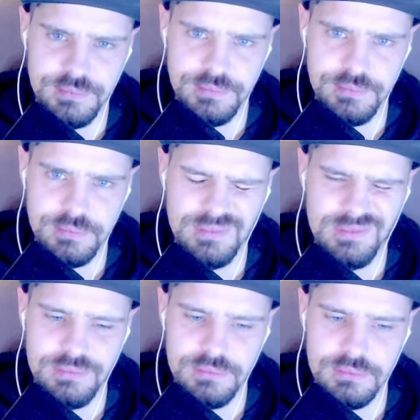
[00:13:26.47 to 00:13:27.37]

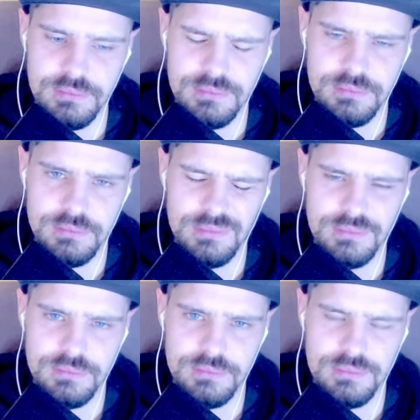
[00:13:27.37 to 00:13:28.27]

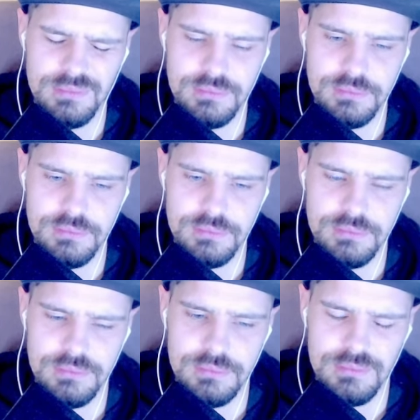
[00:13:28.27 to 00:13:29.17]

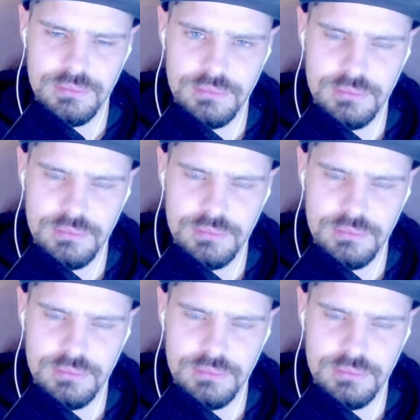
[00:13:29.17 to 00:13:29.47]
[no speech]